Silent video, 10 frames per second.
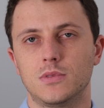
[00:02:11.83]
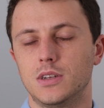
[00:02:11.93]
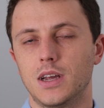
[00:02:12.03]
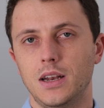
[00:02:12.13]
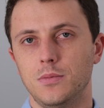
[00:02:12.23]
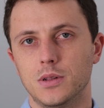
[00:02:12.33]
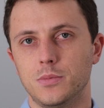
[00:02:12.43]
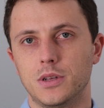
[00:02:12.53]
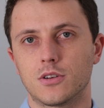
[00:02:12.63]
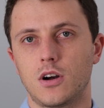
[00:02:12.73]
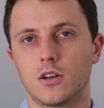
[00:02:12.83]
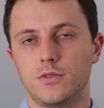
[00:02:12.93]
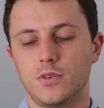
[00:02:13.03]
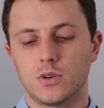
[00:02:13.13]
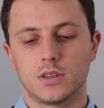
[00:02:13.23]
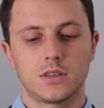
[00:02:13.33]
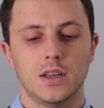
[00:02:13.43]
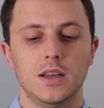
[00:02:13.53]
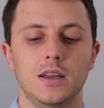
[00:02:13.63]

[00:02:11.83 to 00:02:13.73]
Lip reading: The 90mm autofocus